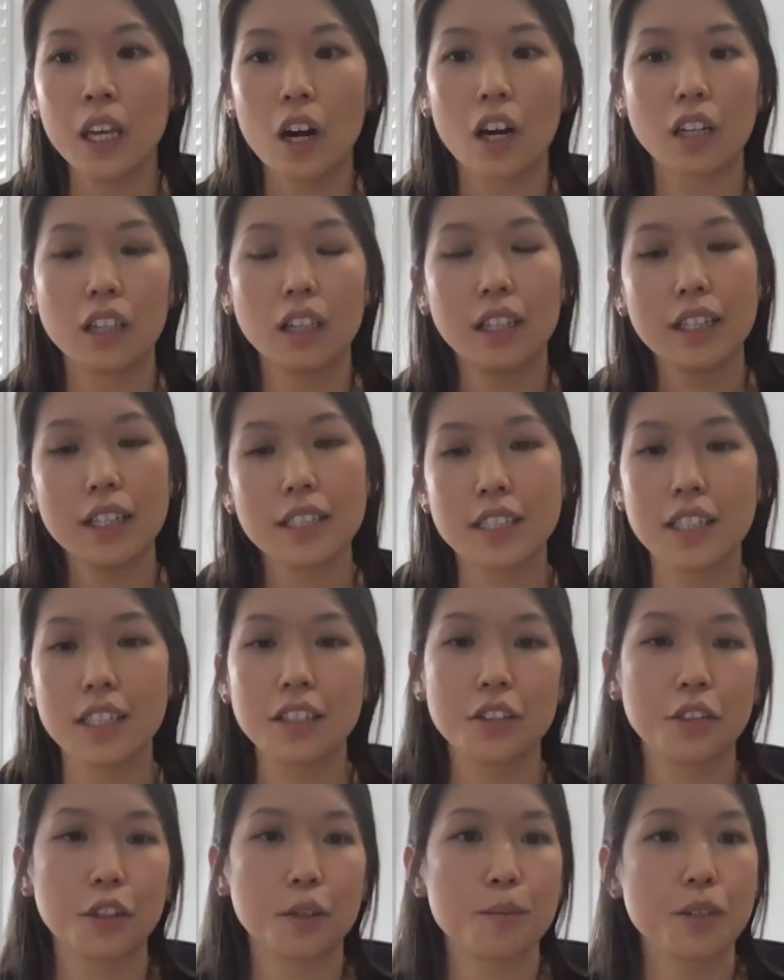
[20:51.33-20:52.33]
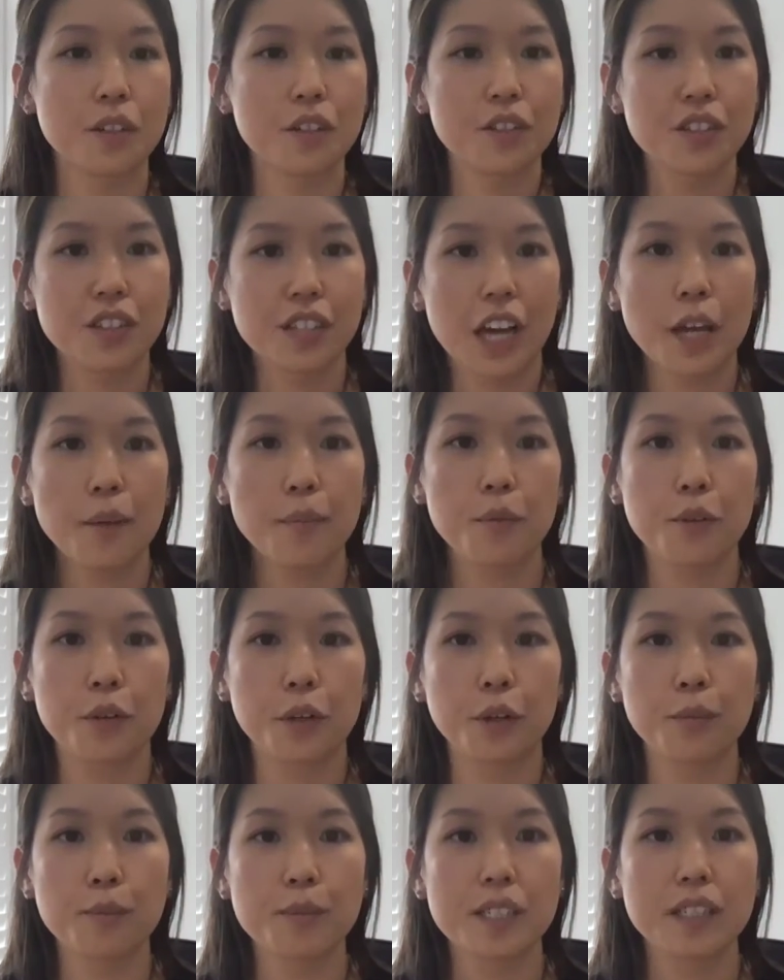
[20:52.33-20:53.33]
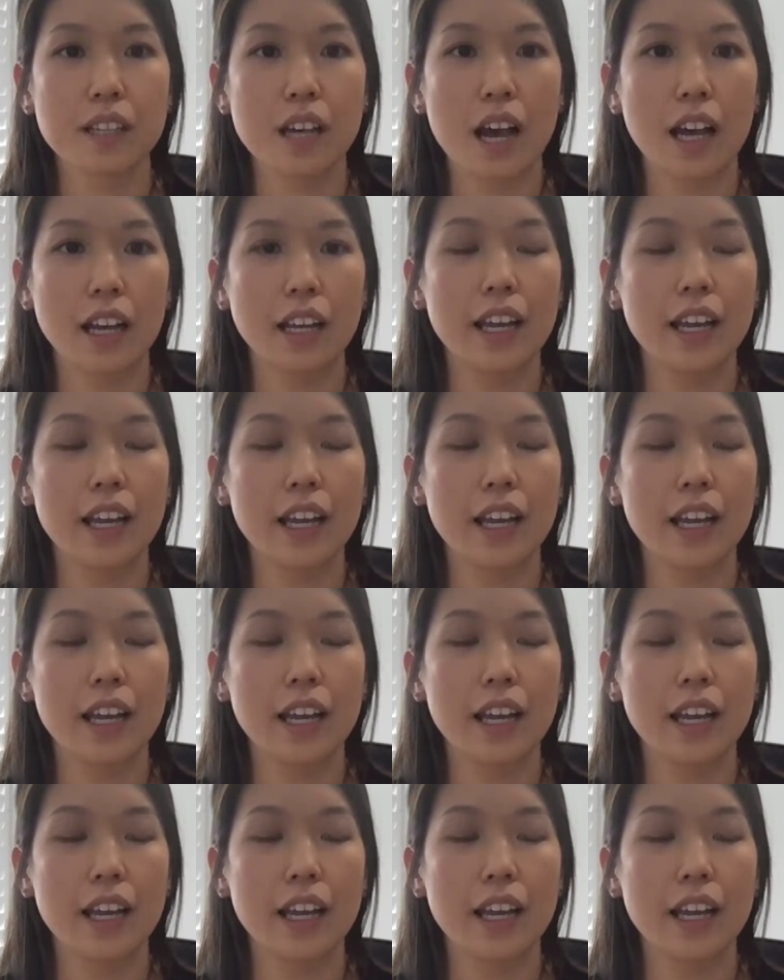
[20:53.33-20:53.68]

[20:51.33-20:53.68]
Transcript: our LinkedIn groups, our Skype groups,